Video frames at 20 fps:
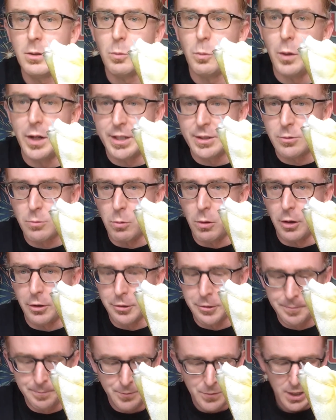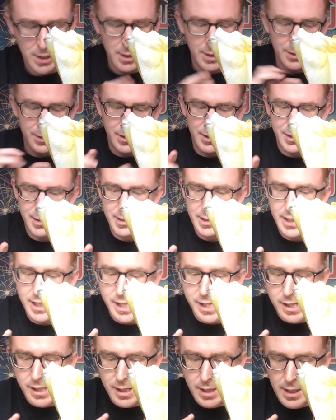wastewater to
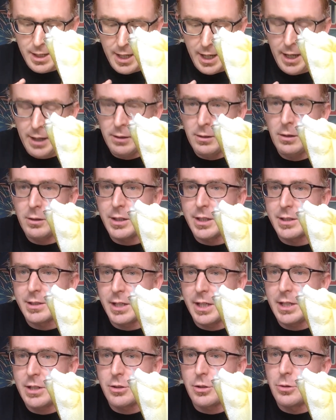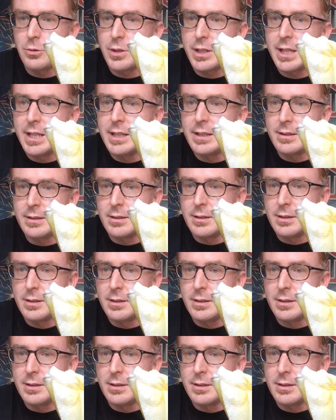see how long it takes you to get